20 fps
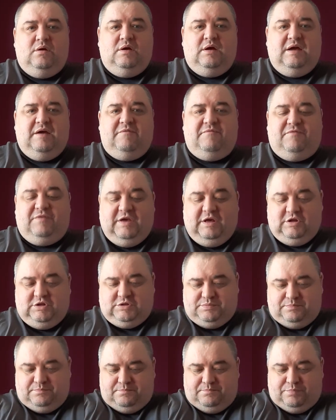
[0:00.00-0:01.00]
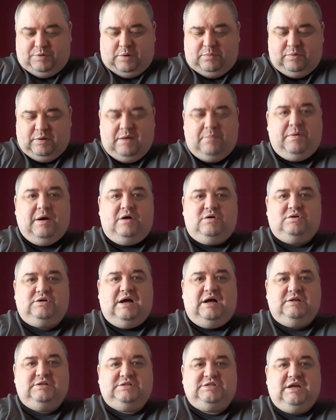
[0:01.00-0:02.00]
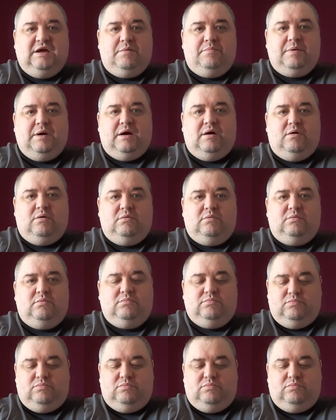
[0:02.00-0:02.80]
it feels probably about, I'd say about,